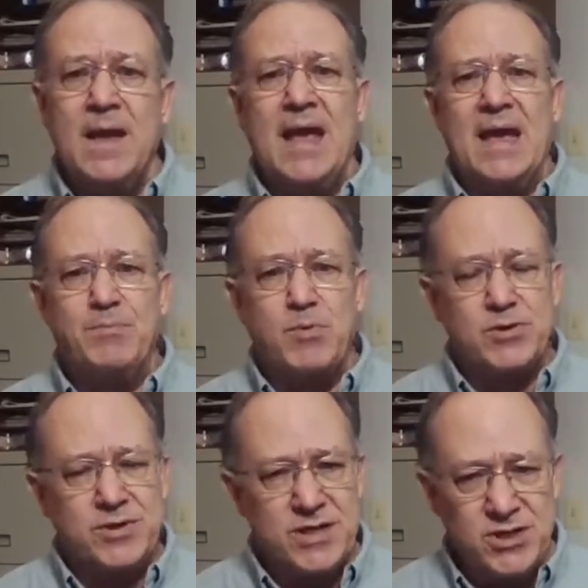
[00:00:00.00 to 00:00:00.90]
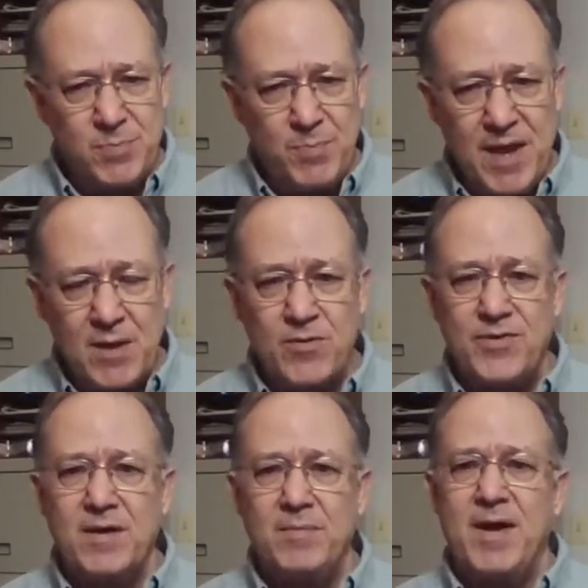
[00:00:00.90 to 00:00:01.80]
and participate with
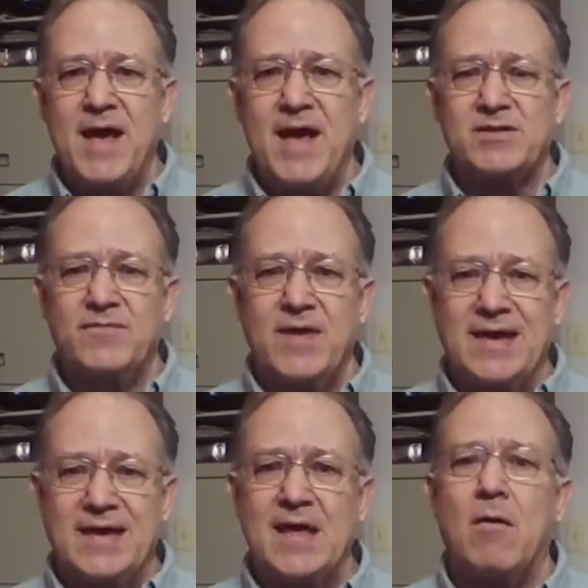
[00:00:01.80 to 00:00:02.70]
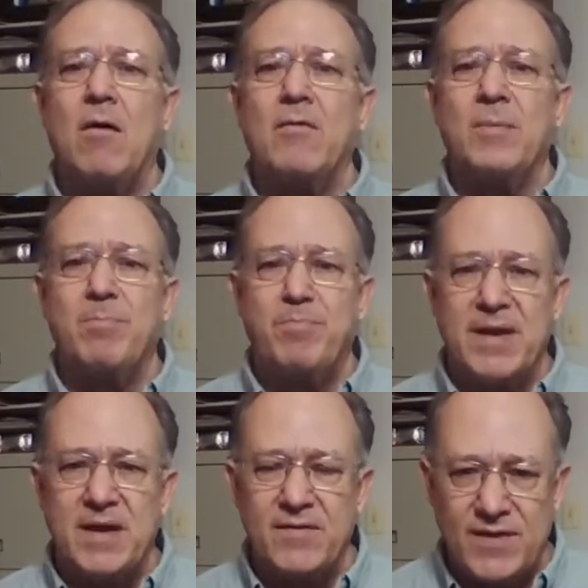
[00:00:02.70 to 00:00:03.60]
Onpassive and get all the
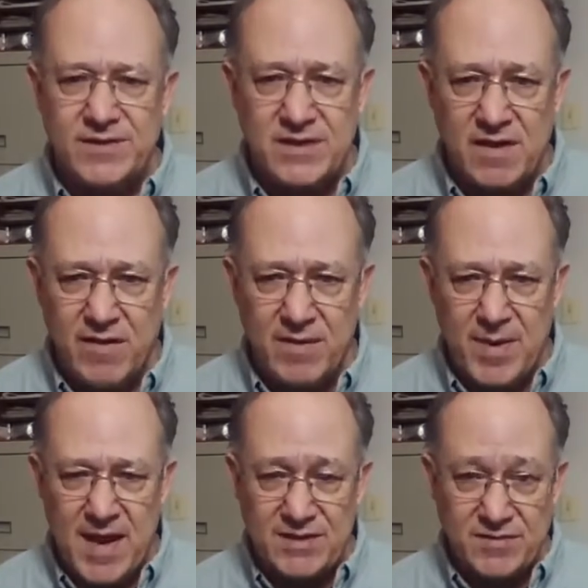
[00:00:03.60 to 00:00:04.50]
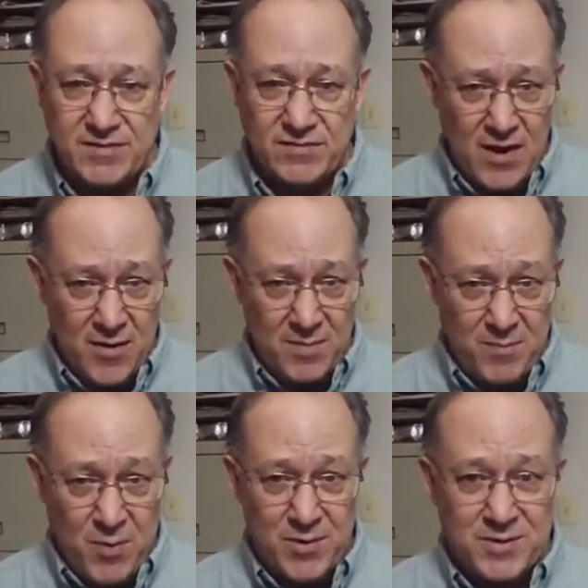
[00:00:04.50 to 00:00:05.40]
benefits of Onpassive. Very
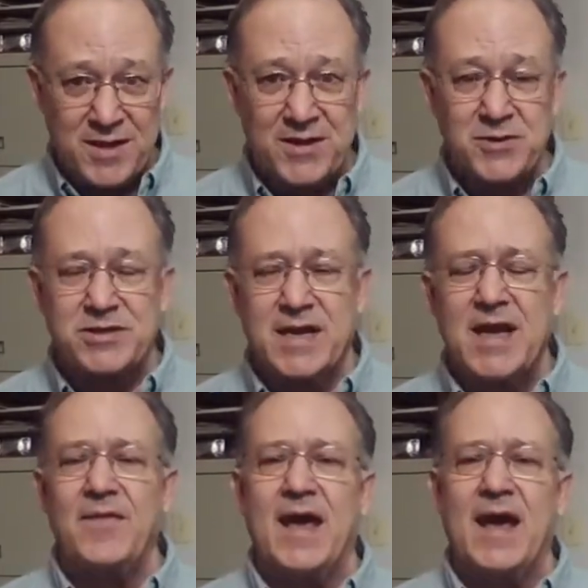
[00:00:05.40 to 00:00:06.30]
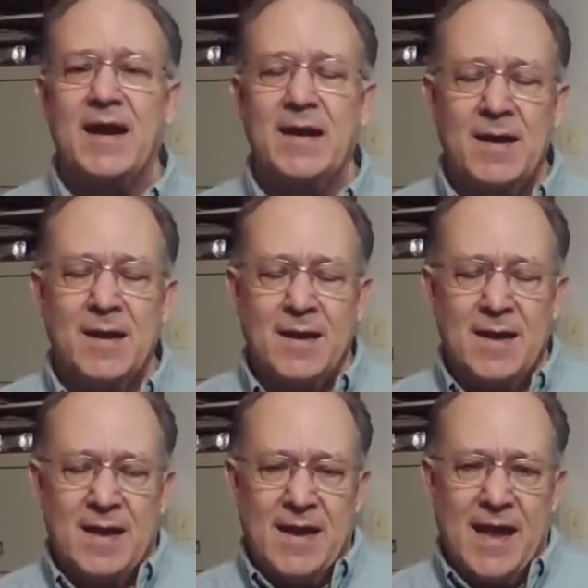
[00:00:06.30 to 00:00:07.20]
important to understand that.
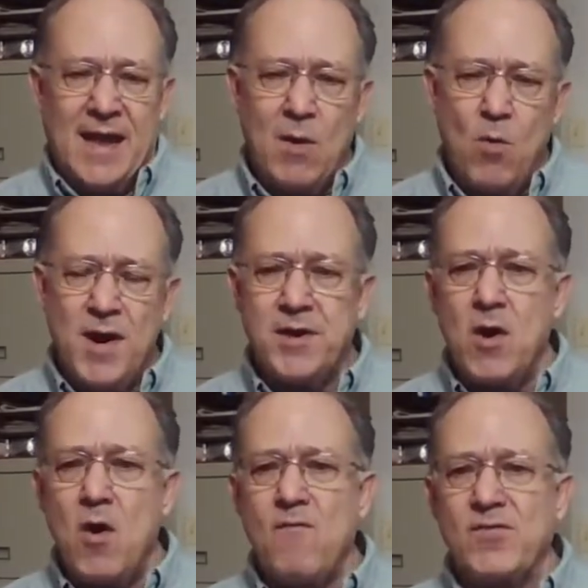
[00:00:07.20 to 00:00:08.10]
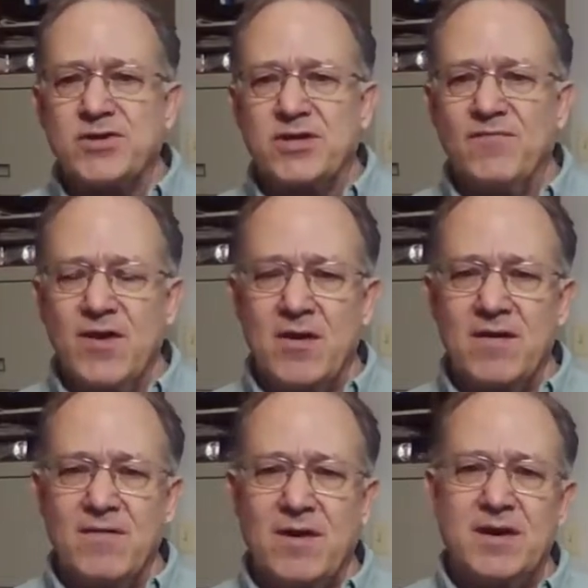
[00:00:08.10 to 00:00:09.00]
And I want to go over some
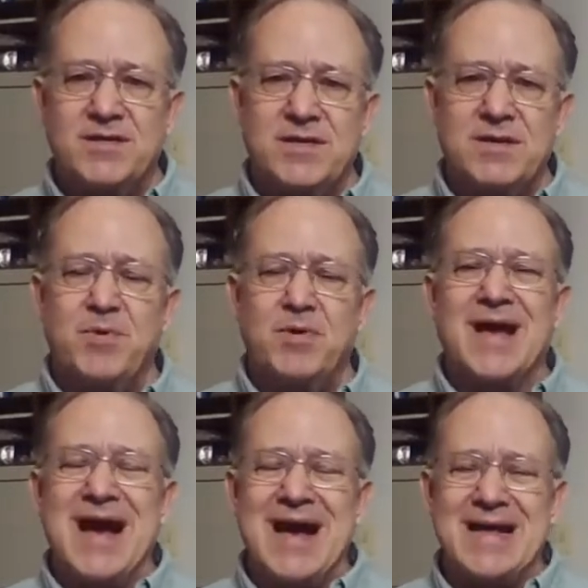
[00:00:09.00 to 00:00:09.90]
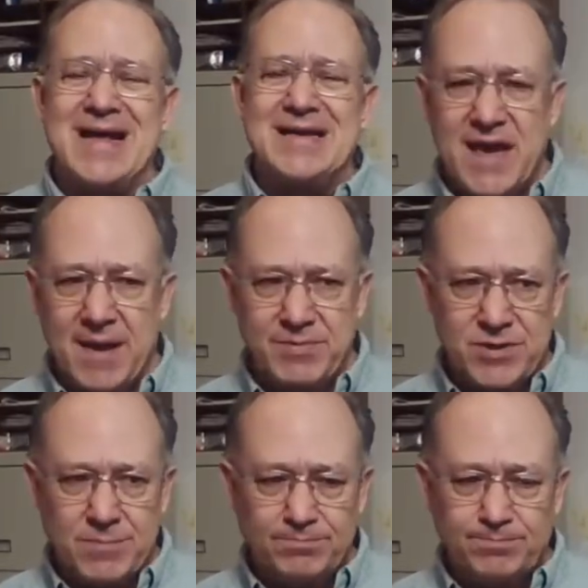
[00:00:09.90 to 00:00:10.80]
very, very simple concepts